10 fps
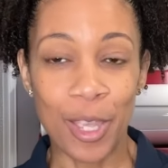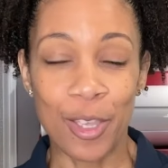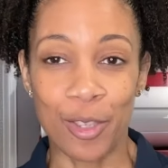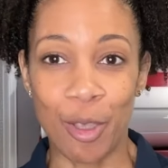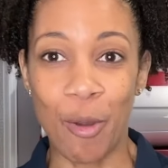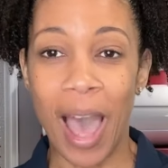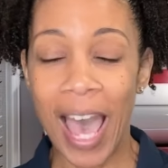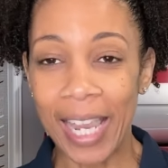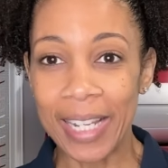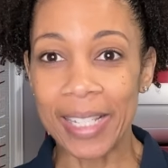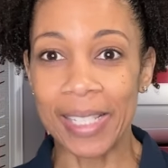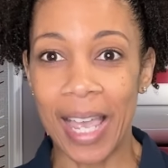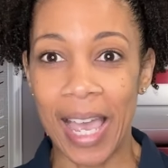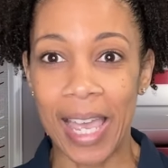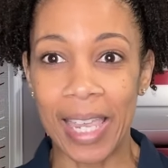So I
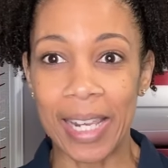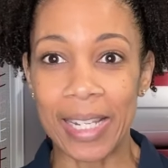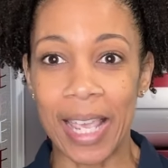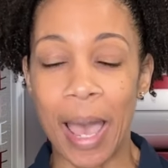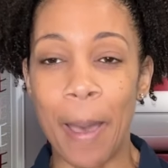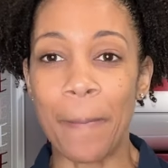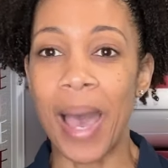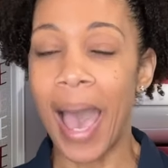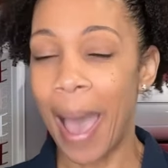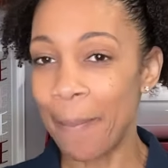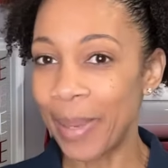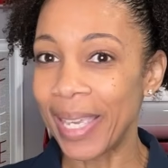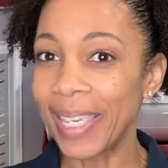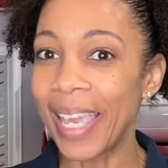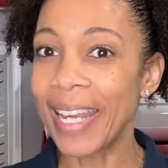designed um, a hot
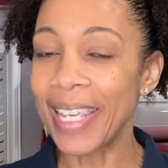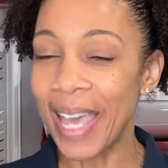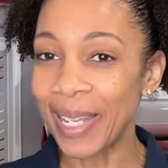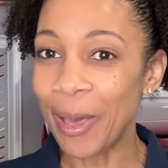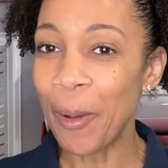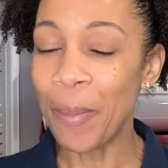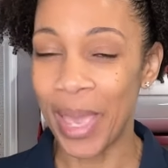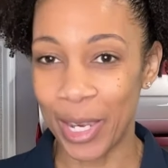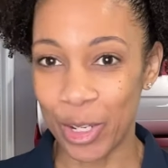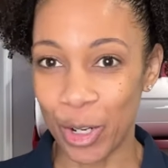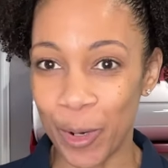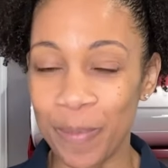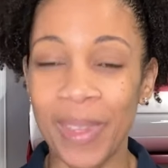pink and yellow picture.